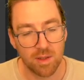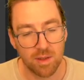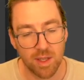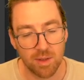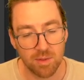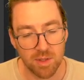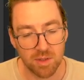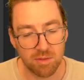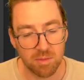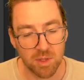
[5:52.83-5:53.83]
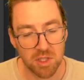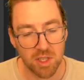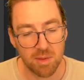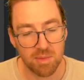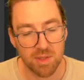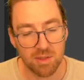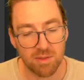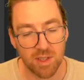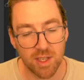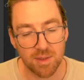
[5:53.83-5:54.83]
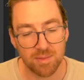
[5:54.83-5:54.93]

That'll do for my shape so far.